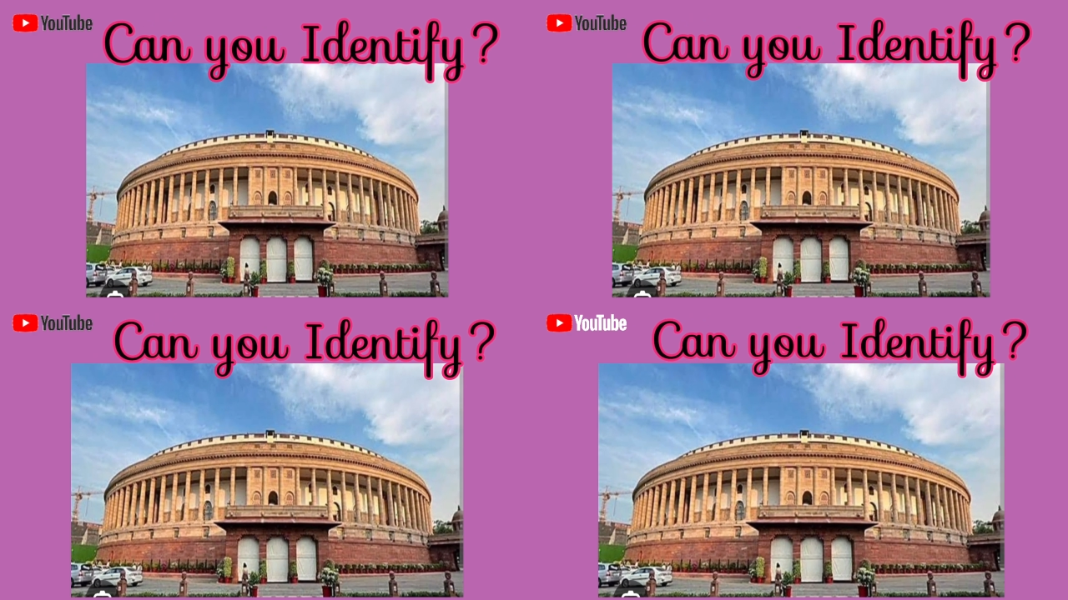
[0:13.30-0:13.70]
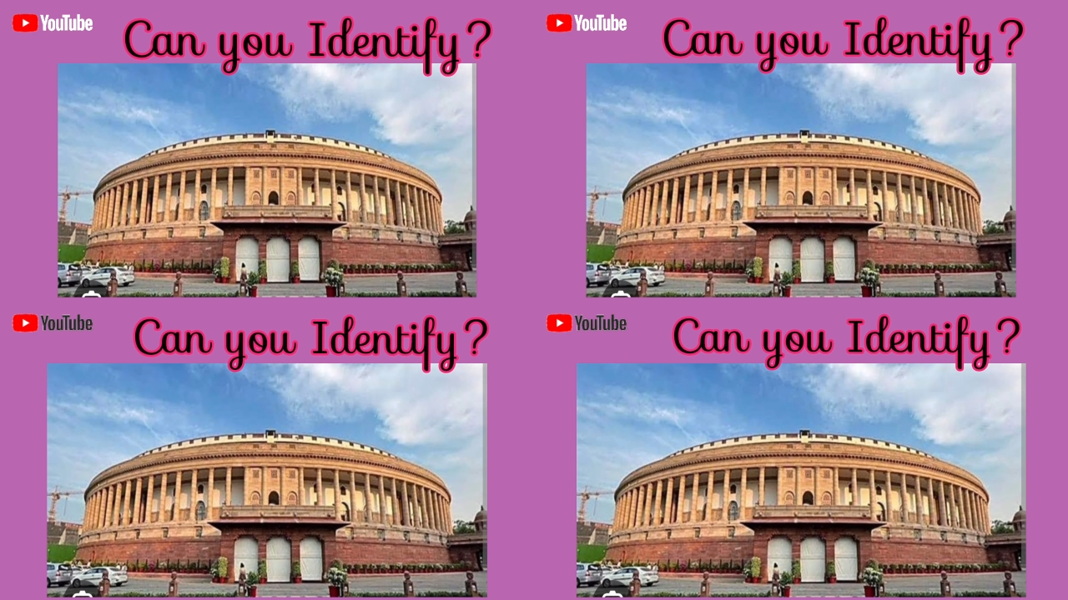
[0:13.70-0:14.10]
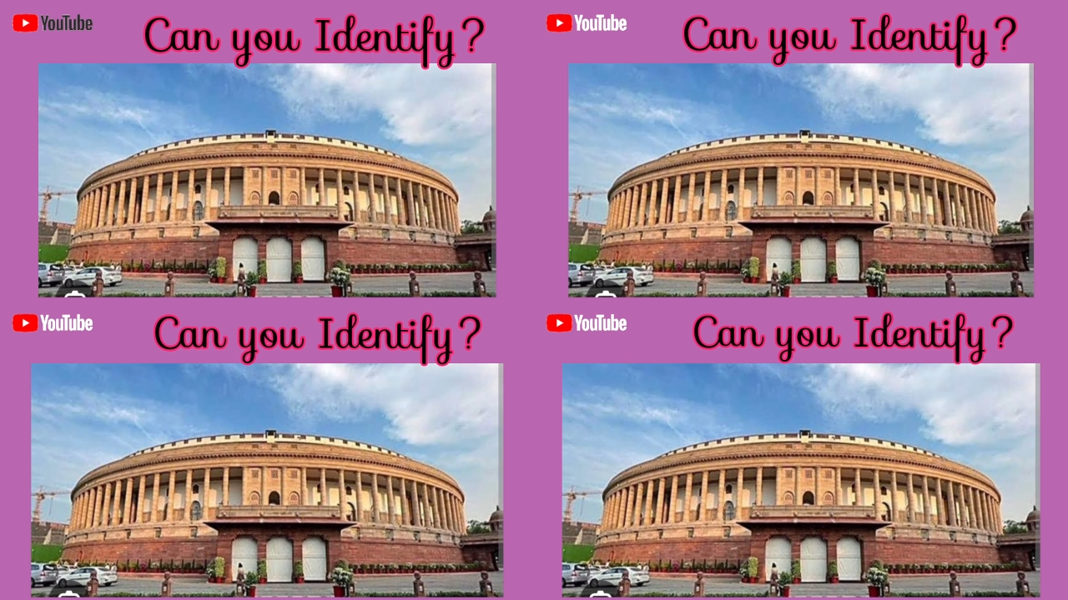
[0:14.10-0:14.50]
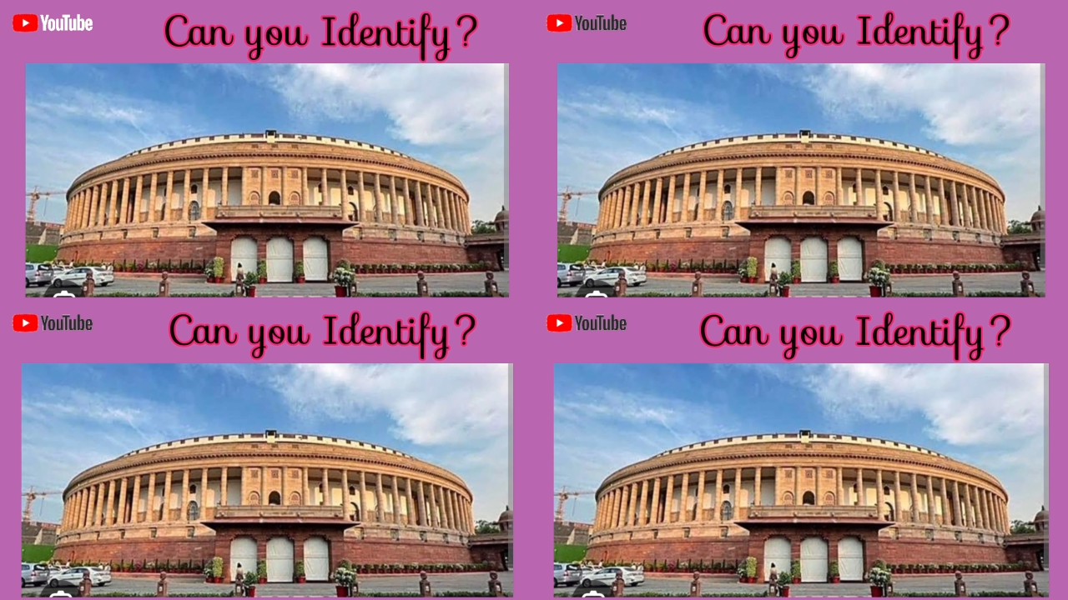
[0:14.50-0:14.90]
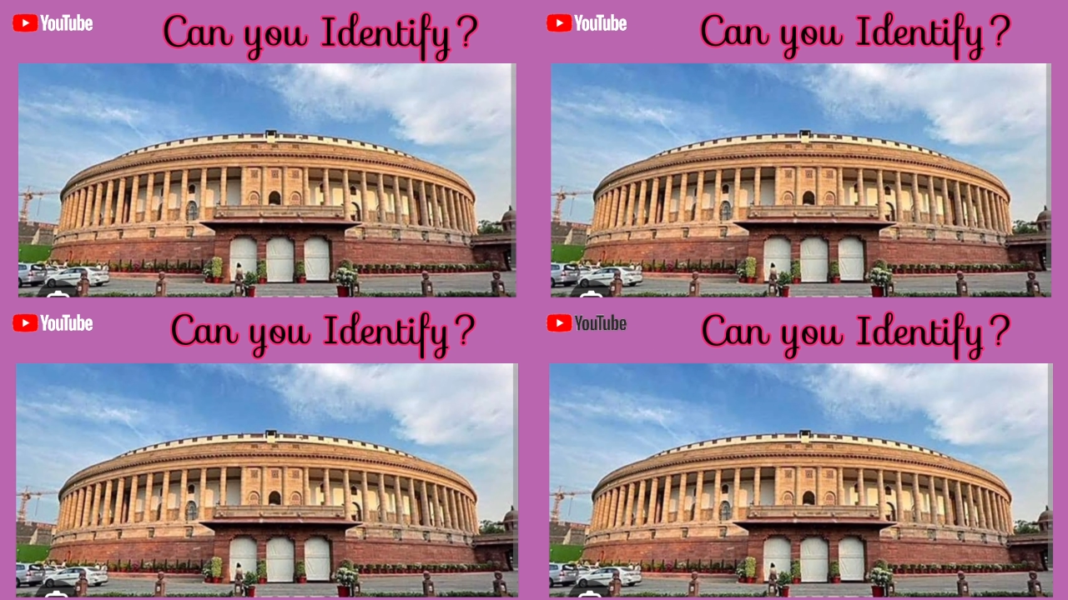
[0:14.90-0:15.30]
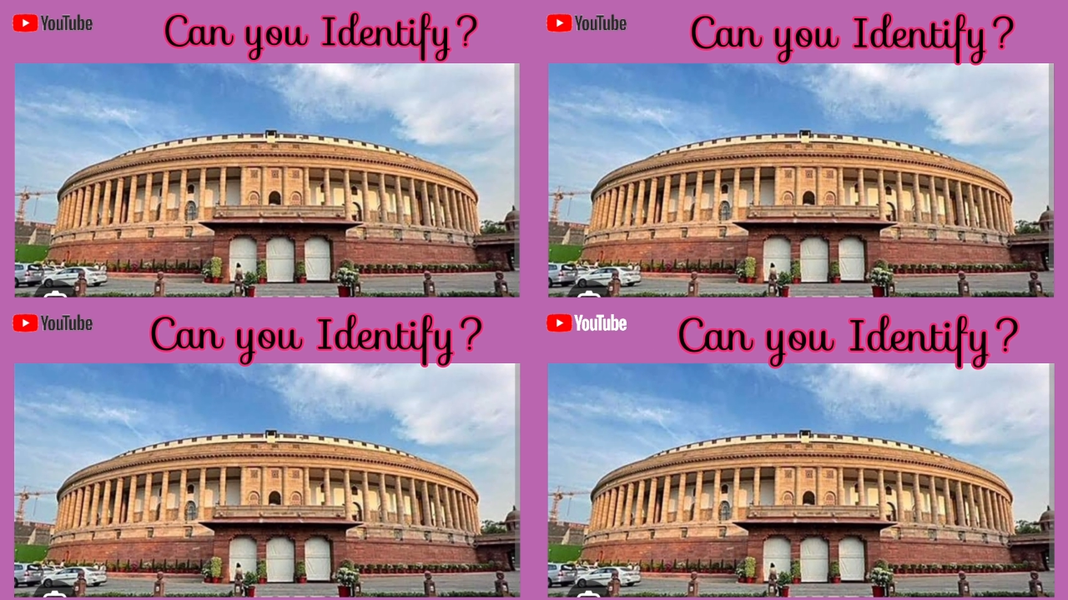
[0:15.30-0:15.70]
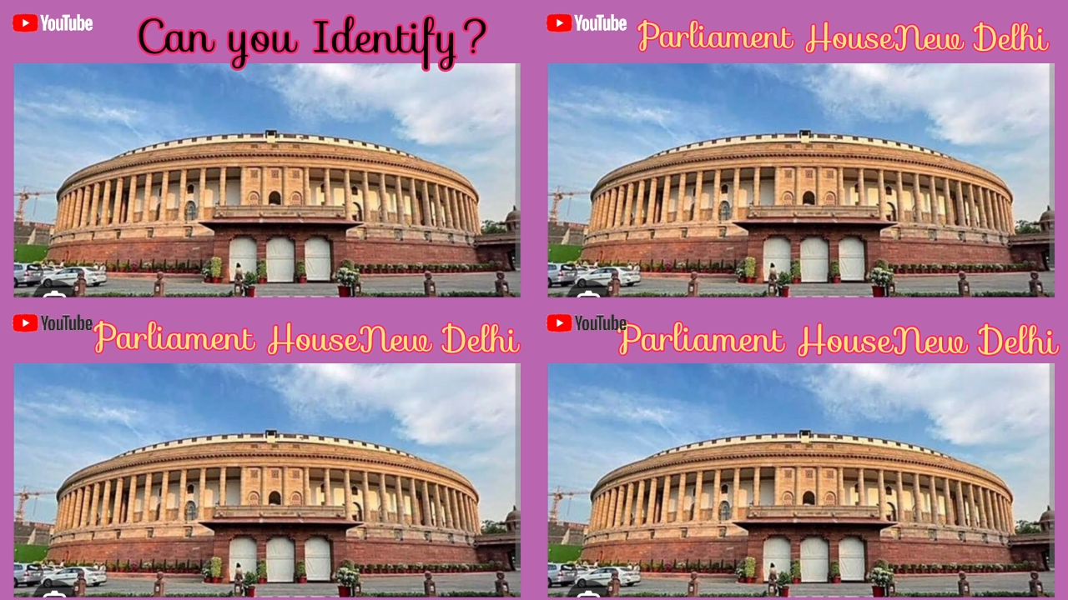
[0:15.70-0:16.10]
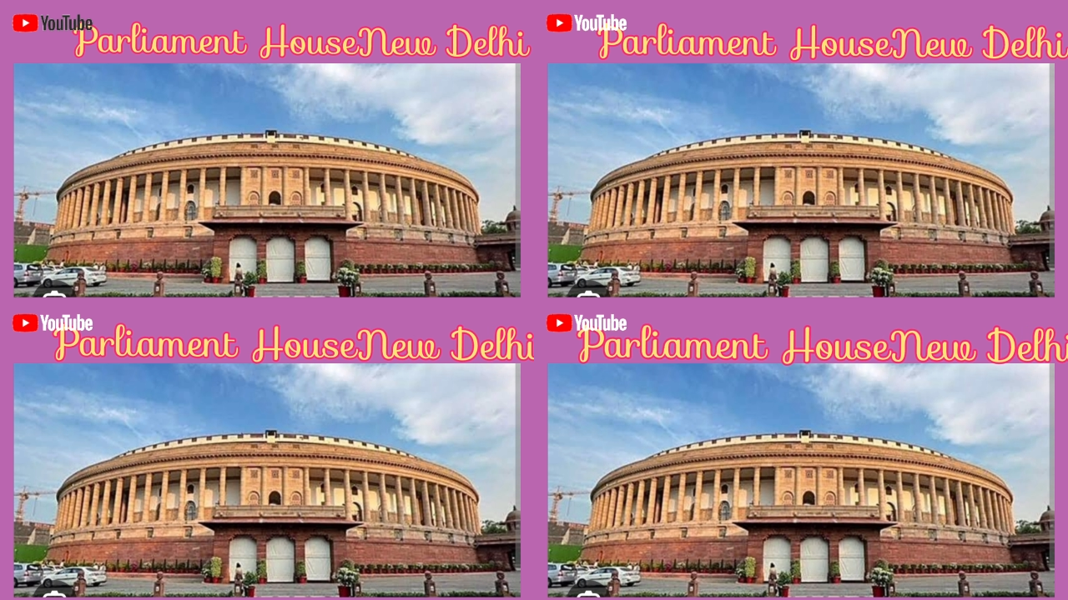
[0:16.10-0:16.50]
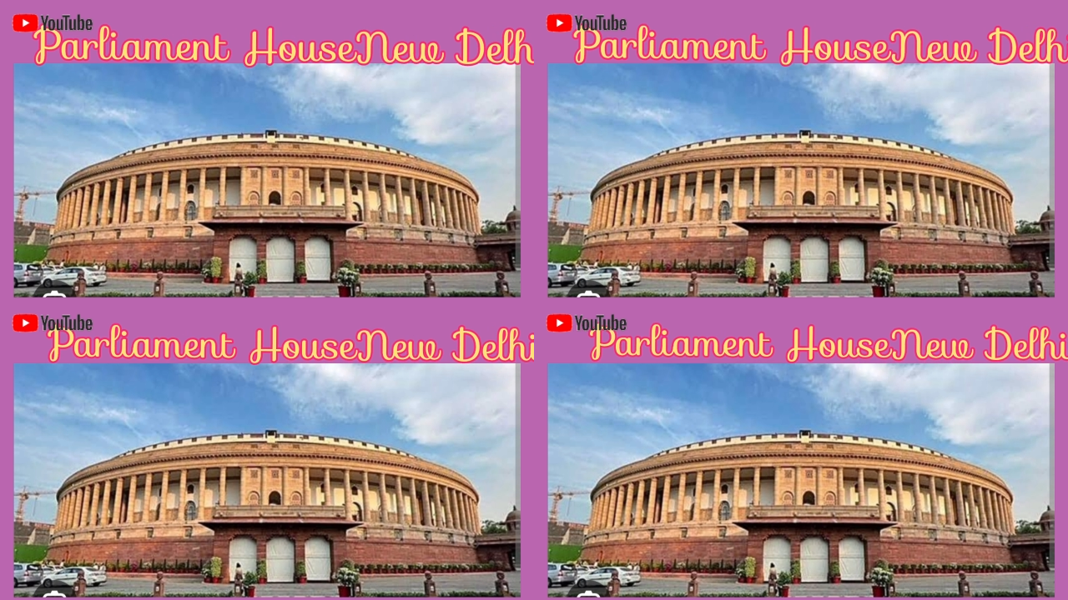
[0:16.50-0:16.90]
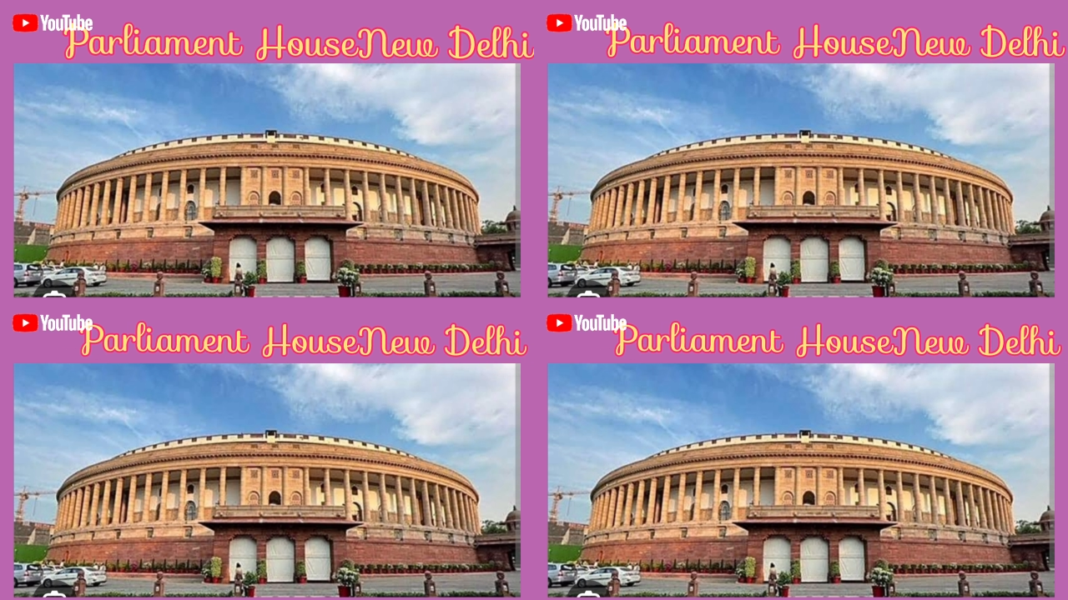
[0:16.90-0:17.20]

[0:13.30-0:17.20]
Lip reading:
(no speaker visible)